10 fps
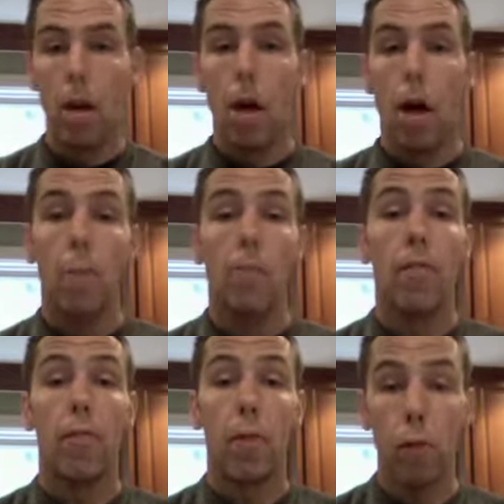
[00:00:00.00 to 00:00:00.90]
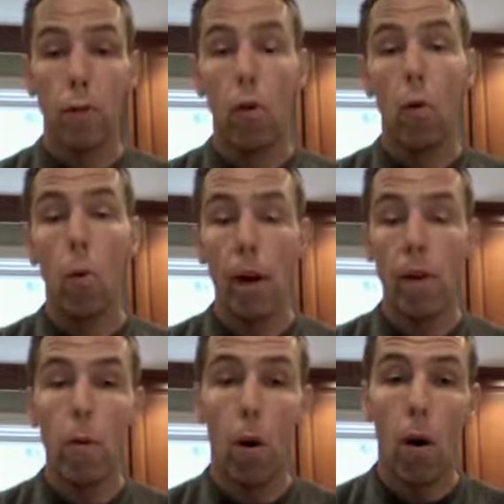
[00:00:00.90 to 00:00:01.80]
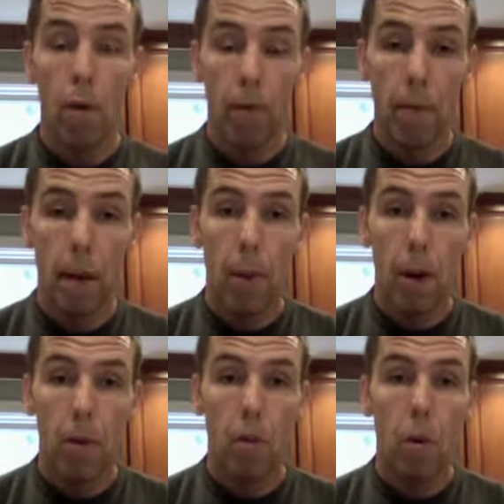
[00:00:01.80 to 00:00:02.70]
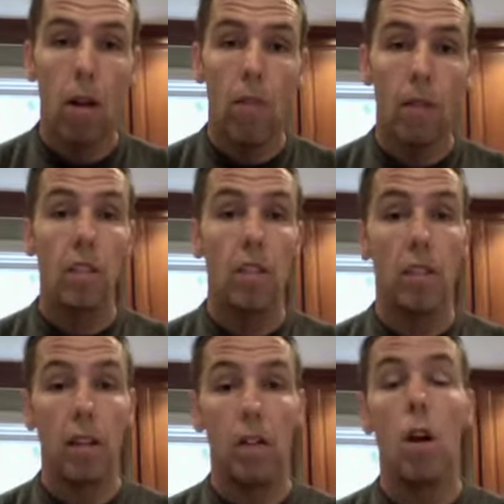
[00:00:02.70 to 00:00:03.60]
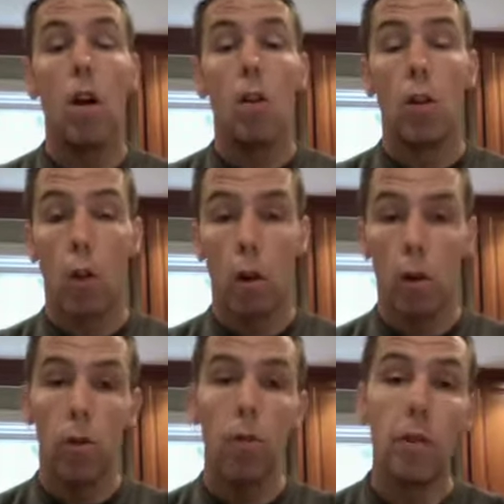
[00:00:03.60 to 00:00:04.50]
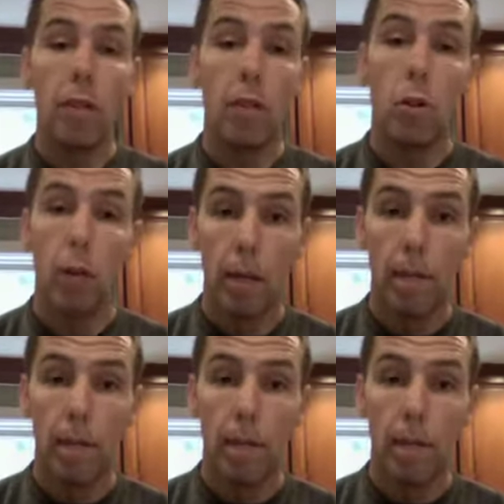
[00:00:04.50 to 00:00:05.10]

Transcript: The further away you are from that Boston qualification standard, the longer you need to train.